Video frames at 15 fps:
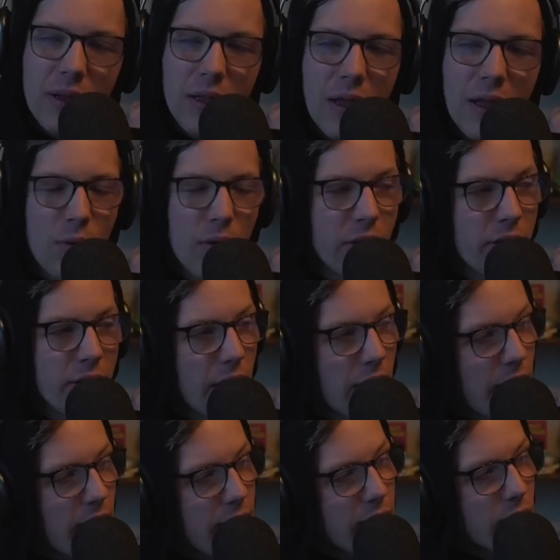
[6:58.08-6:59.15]
I want
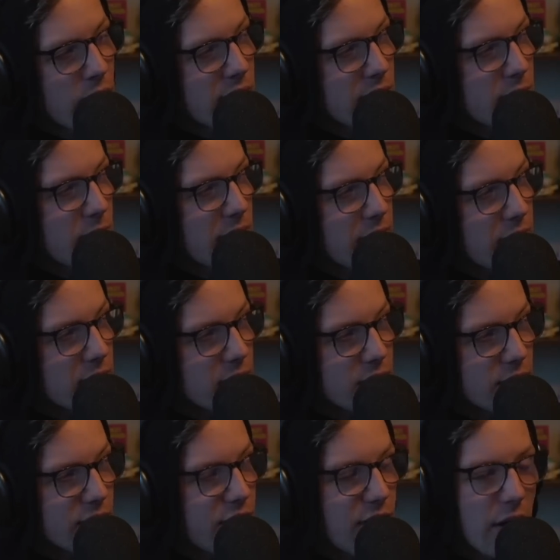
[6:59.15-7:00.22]
all these pictures of
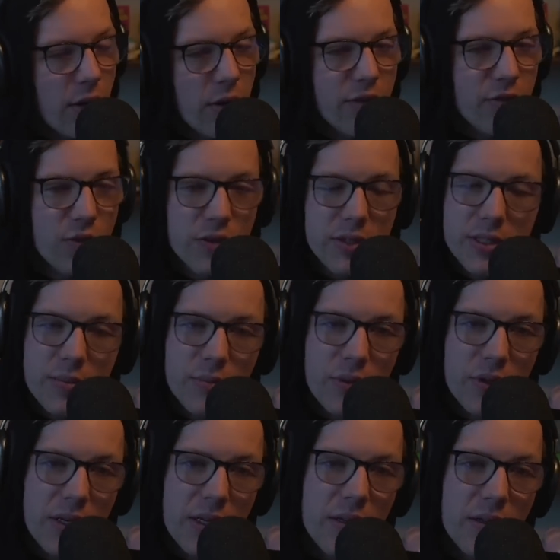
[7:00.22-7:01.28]
Farrah Fawcett put in the